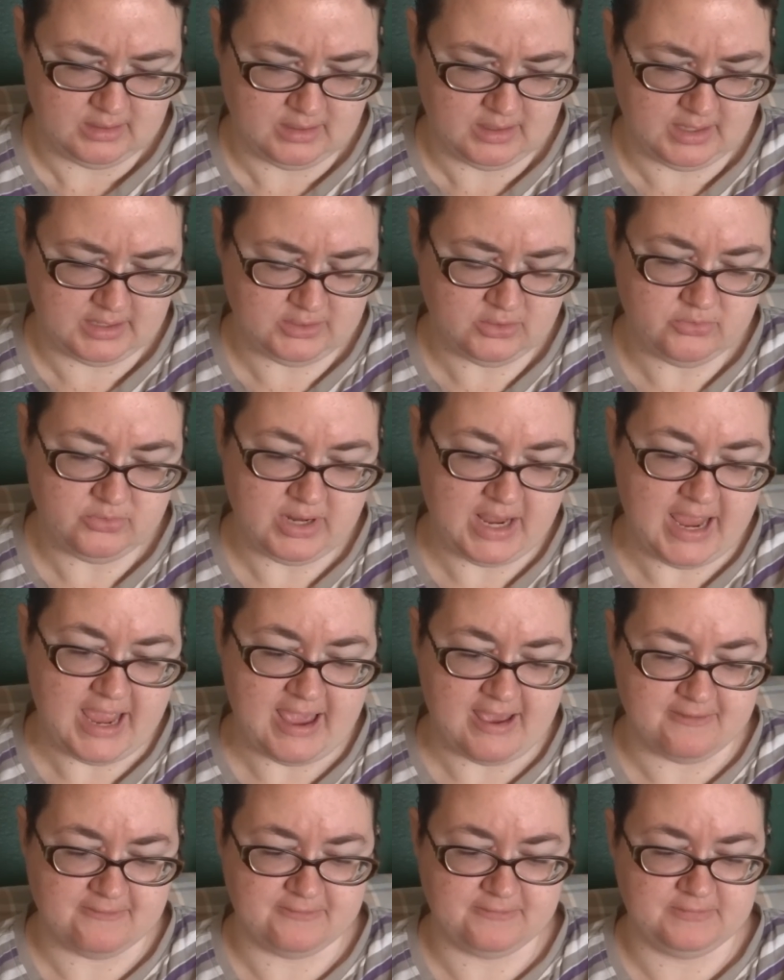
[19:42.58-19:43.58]
I don't
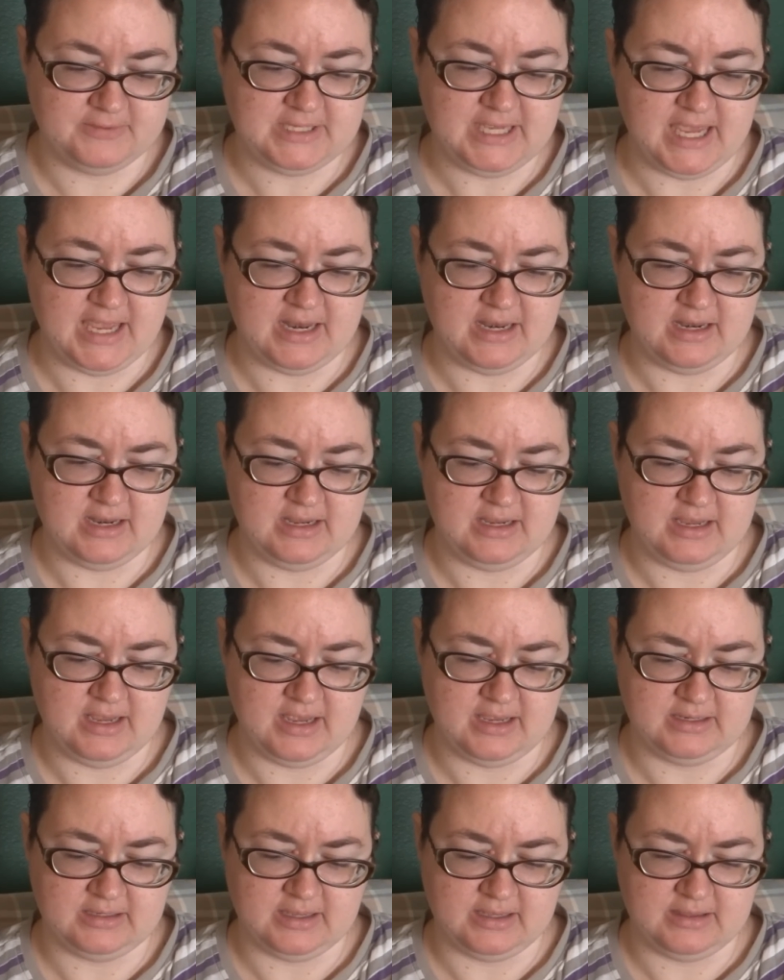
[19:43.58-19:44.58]
have 10
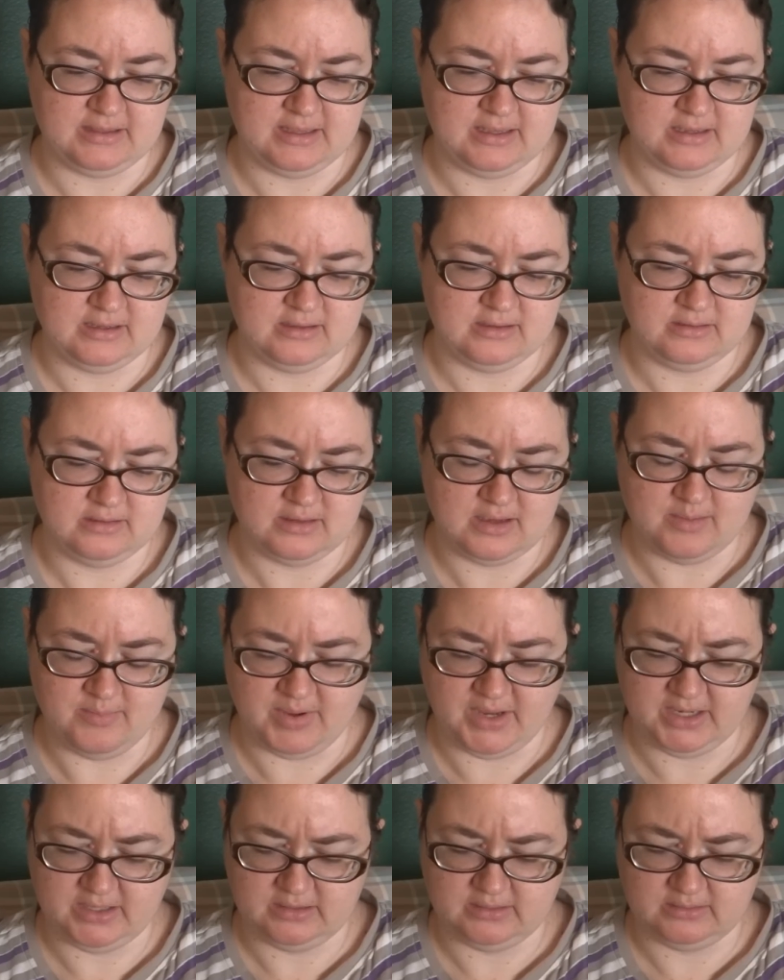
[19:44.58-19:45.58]
yet, I think. I
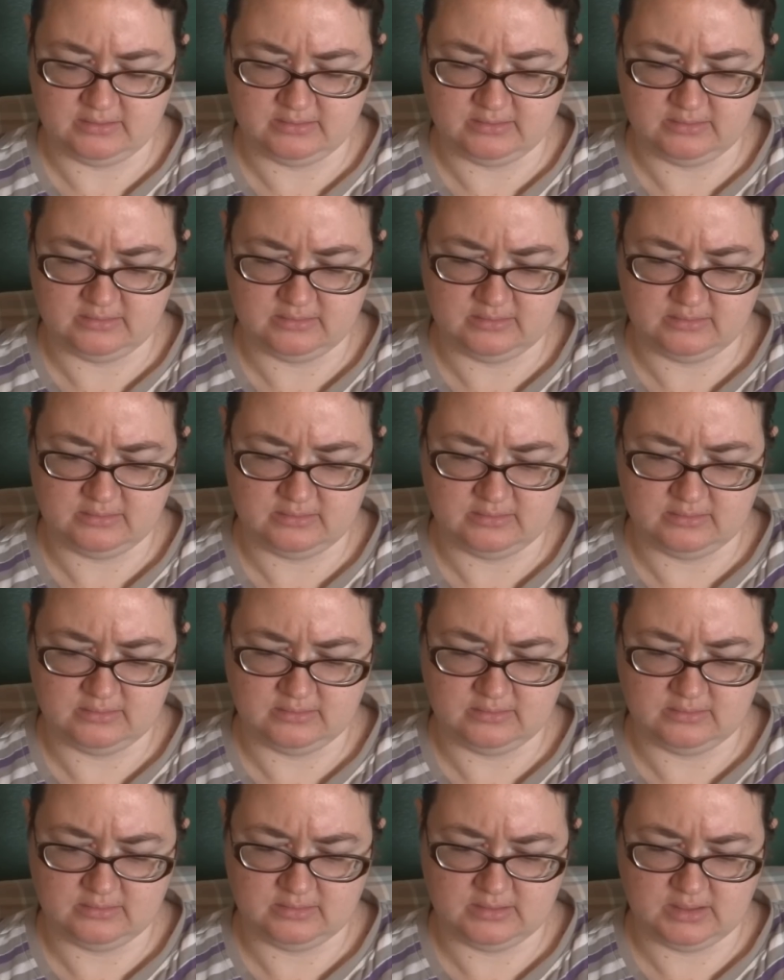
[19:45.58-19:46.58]
might.
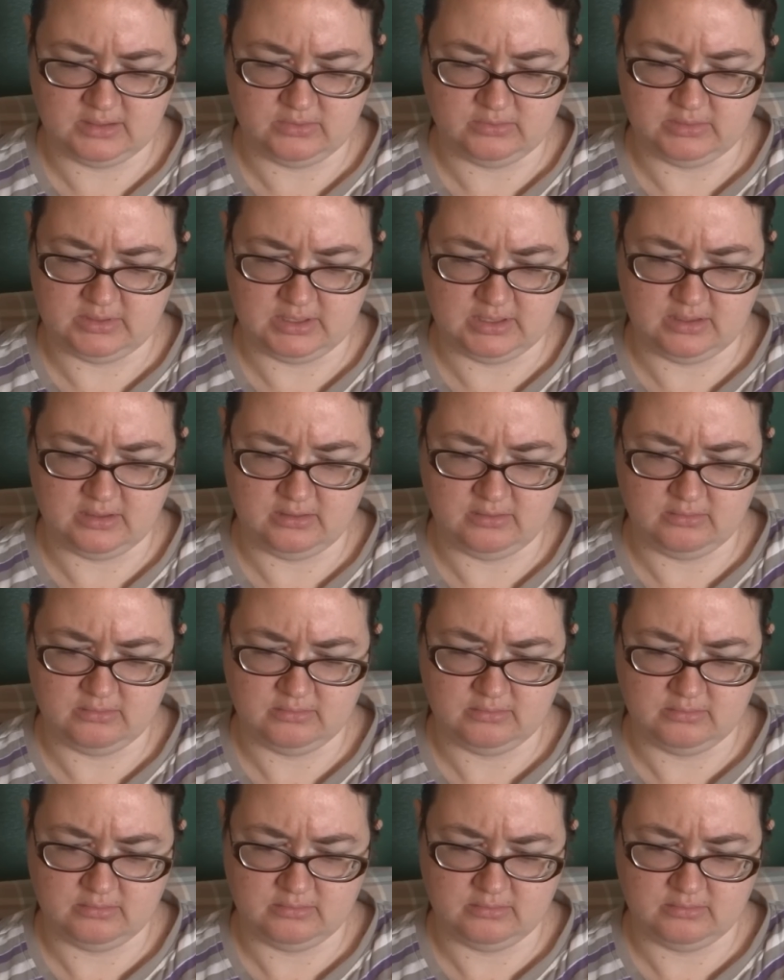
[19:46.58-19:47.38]
I don't think I do.